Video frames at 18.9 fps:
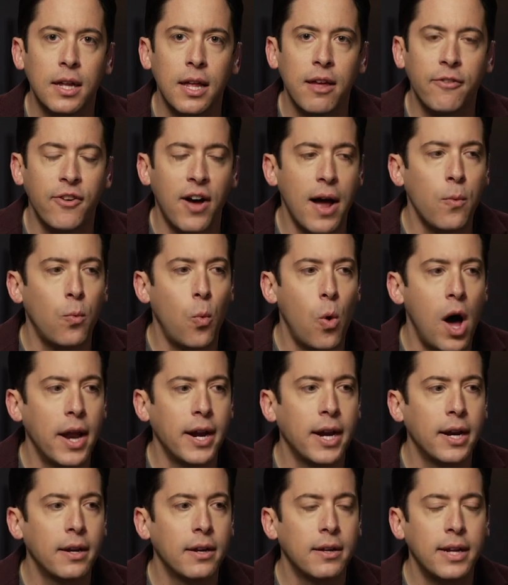If I
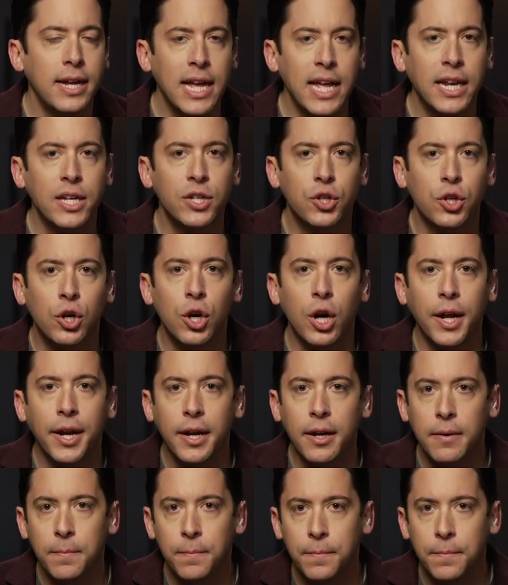want it, it is good.